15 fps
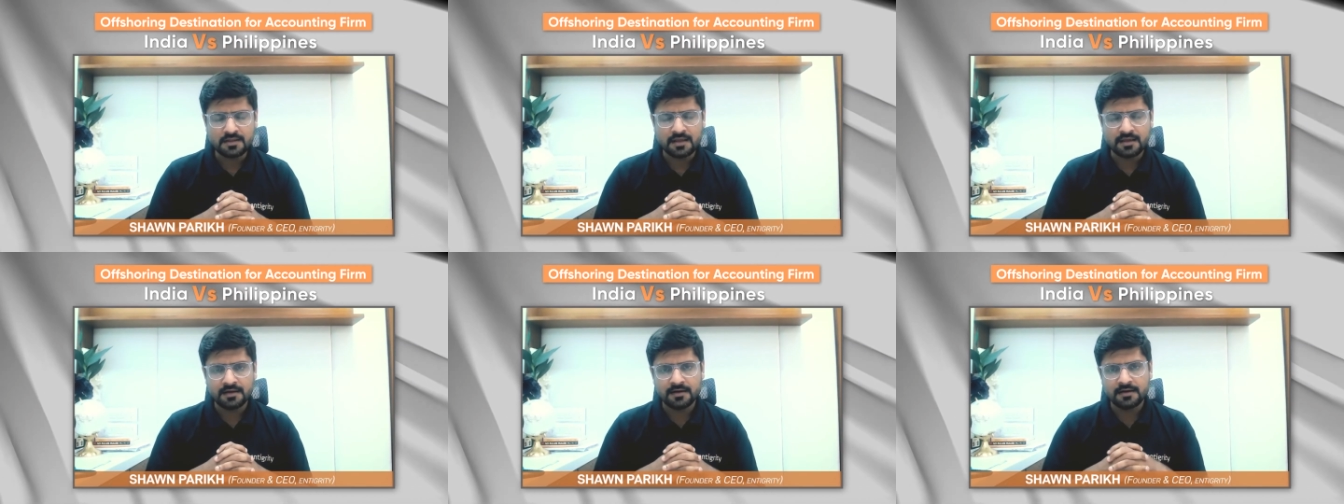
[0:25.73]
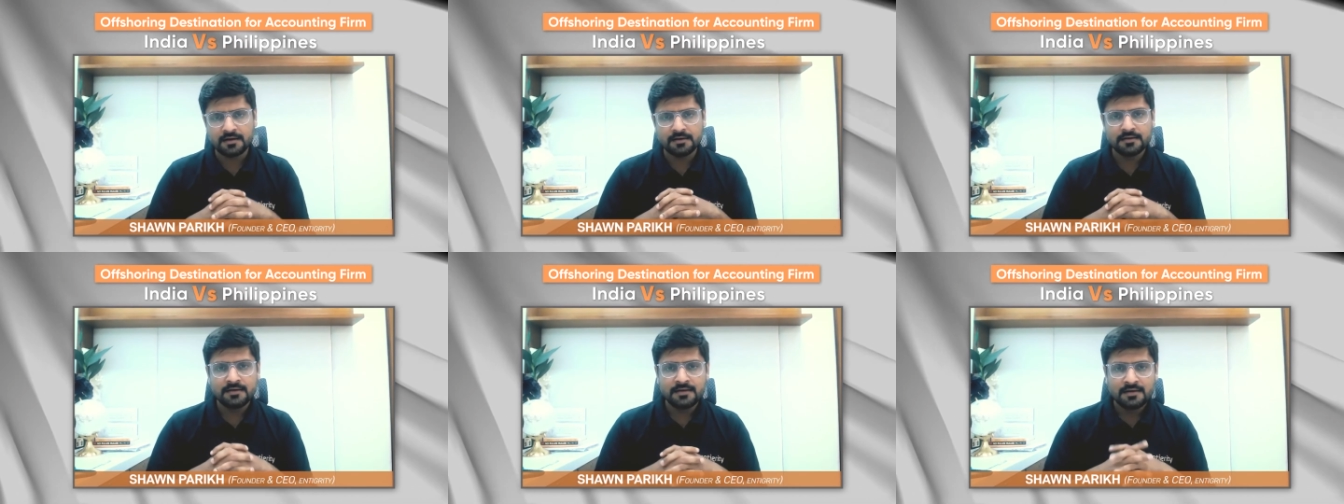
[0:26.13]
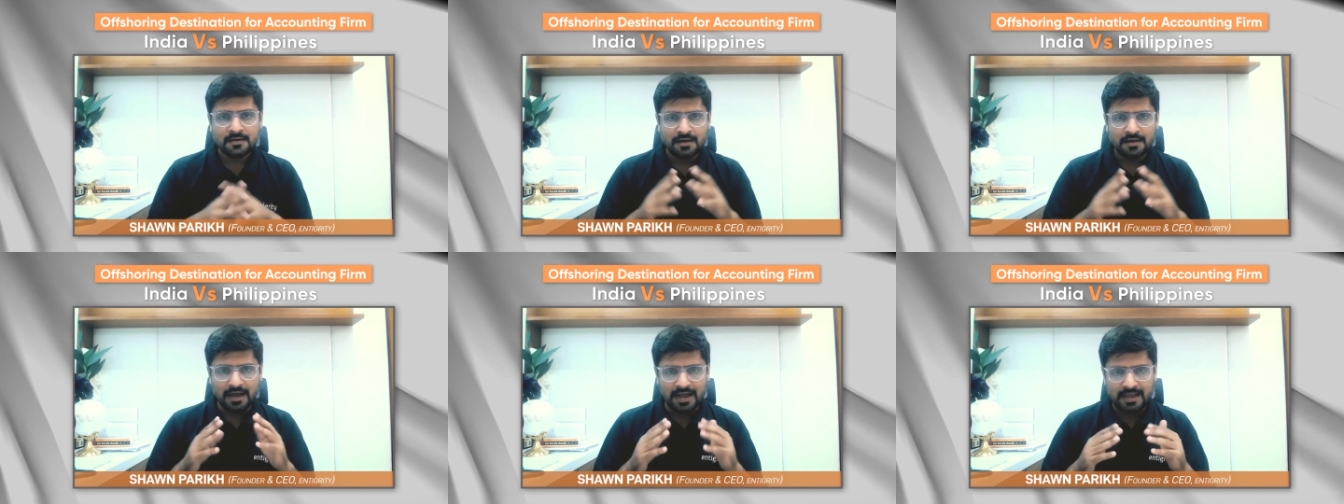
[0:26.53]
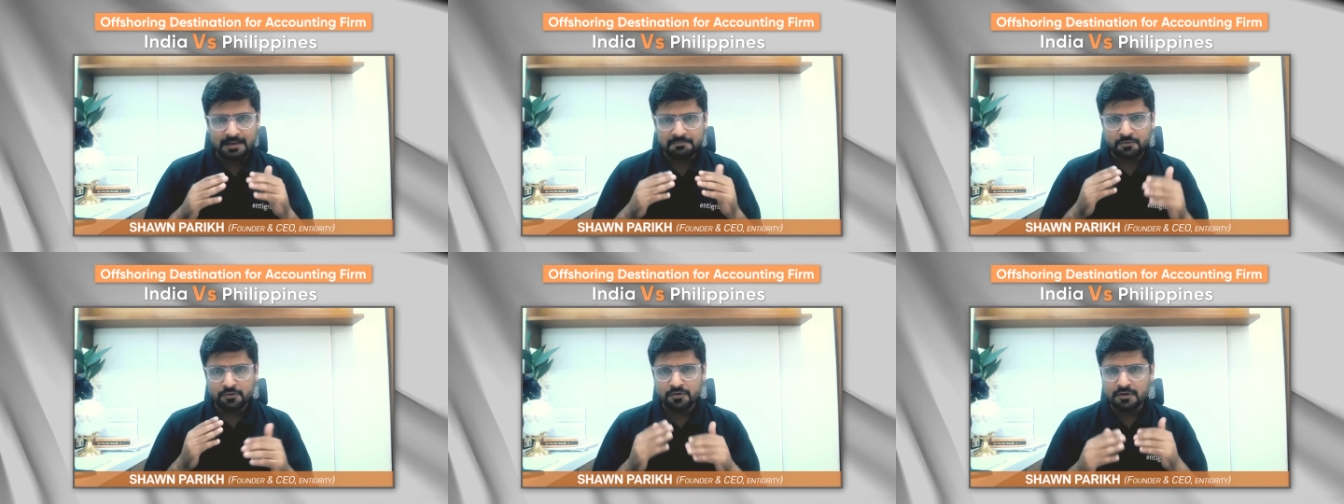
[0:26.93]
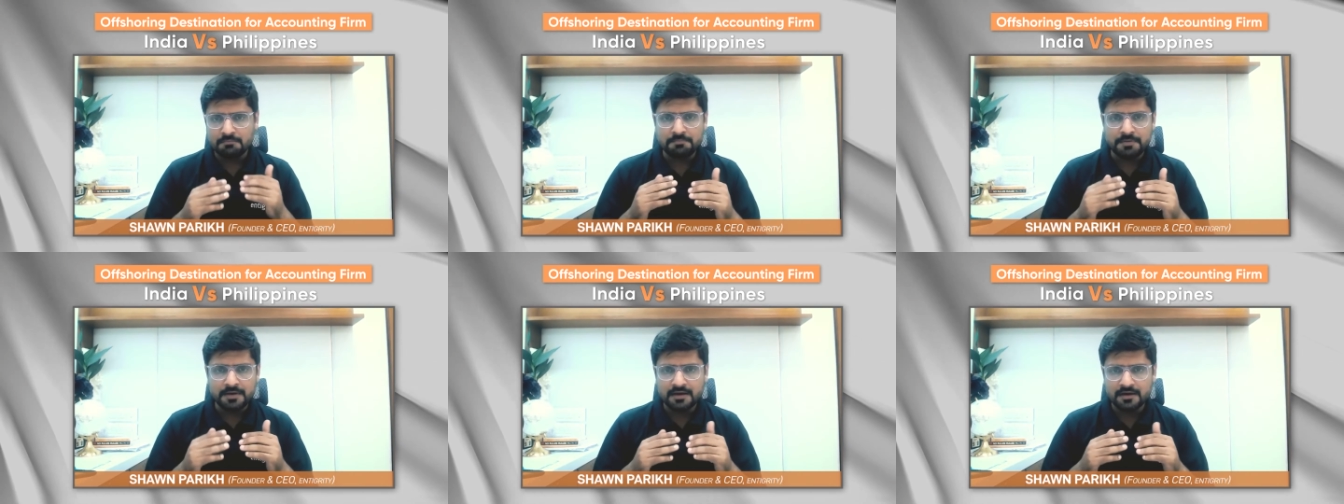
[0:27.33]
Uh, I am going to
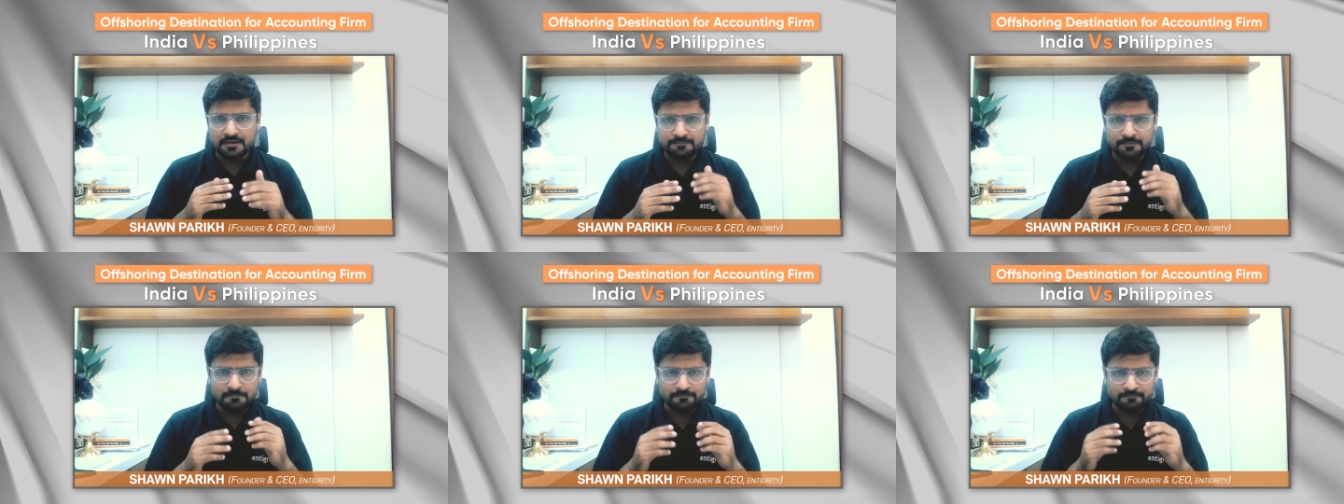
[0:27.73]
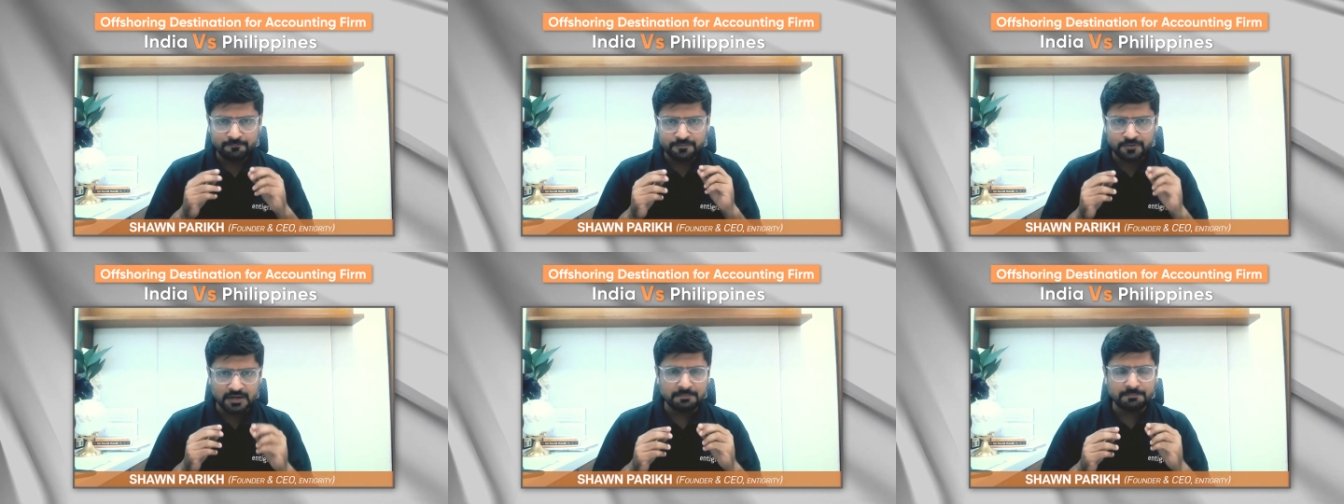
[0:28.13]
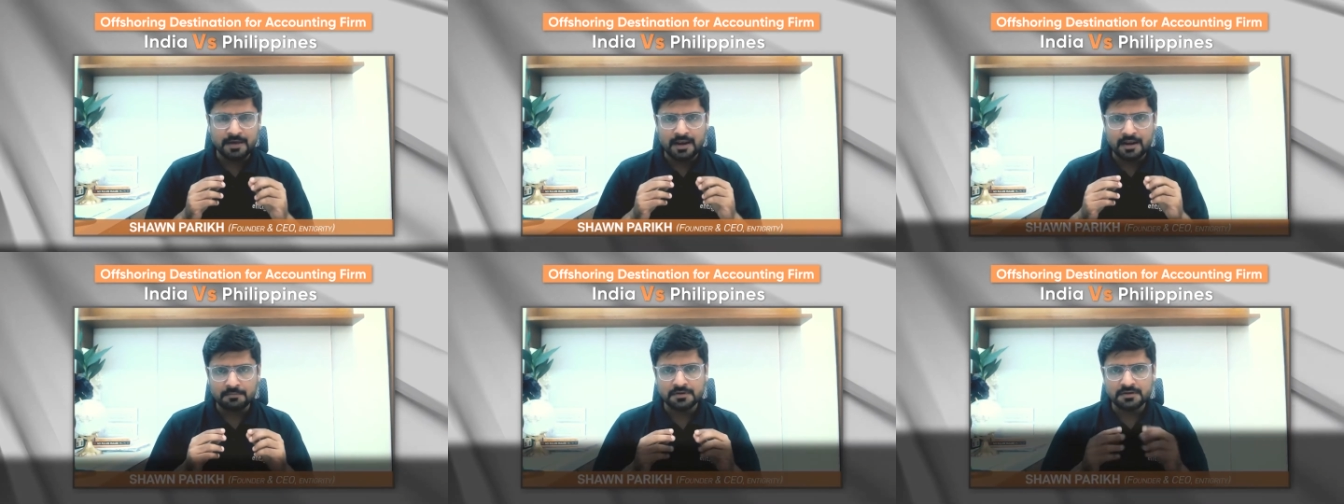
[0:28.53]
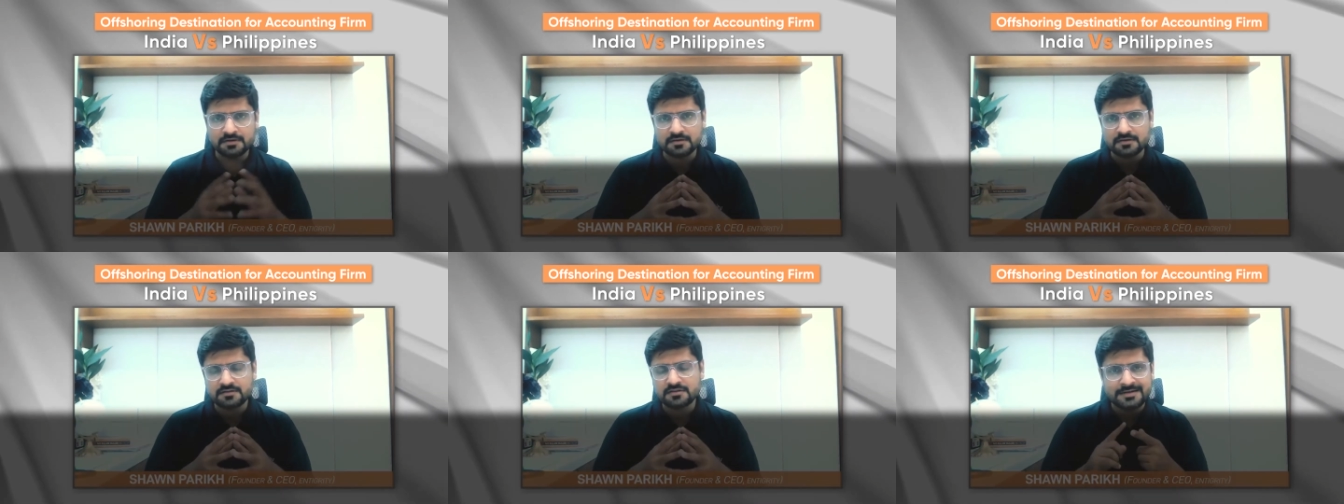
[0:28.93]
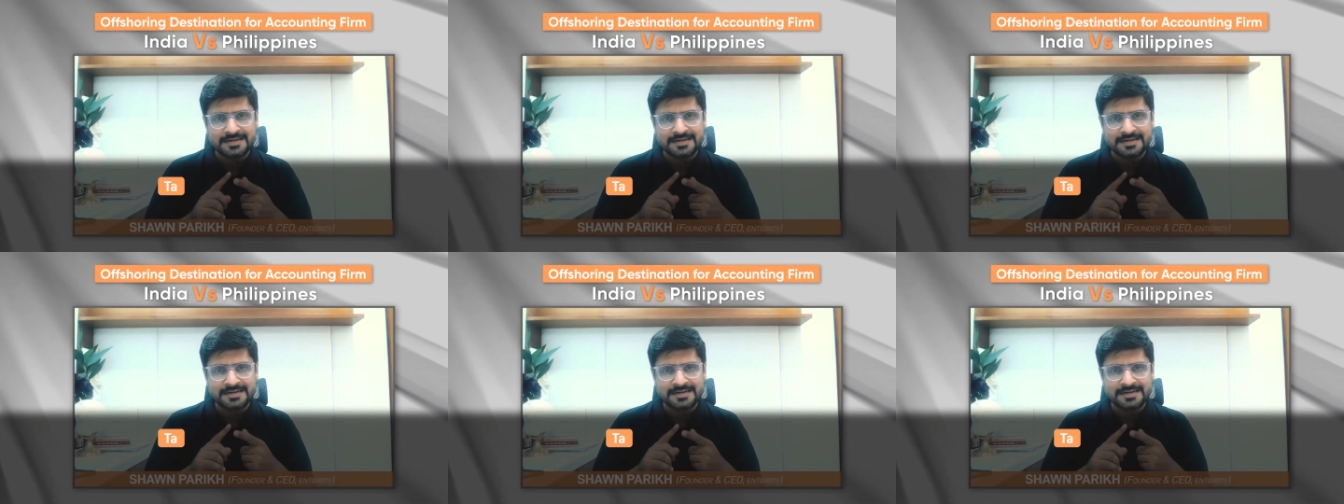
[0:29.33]
compare it from three parameters,